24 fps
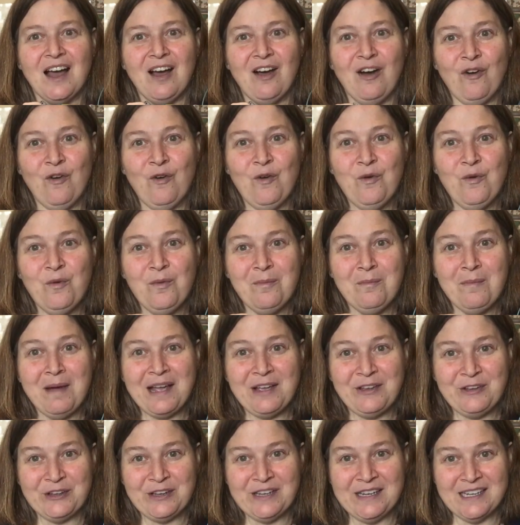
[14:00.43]
Oh my
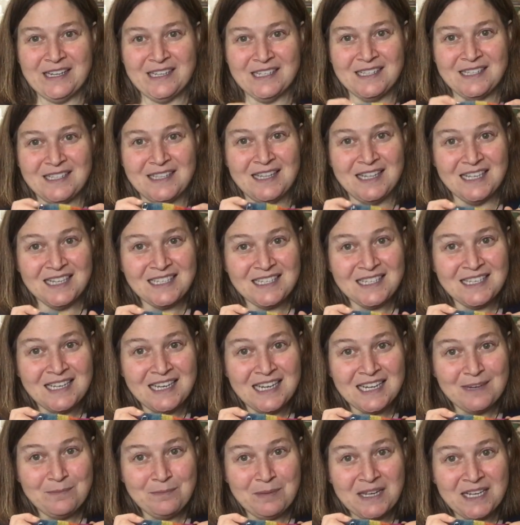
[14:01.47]
goodness, this
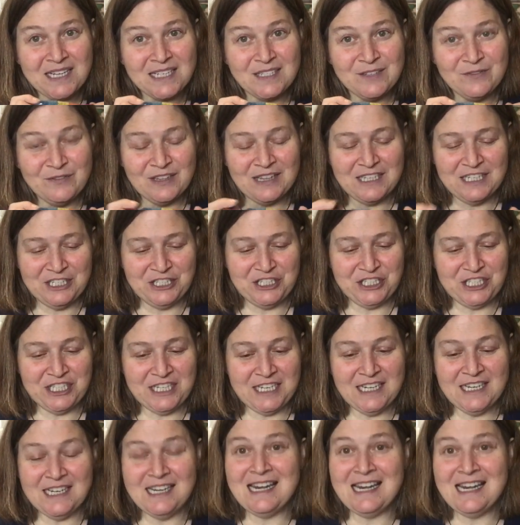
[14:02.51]
Knit Picks Felici,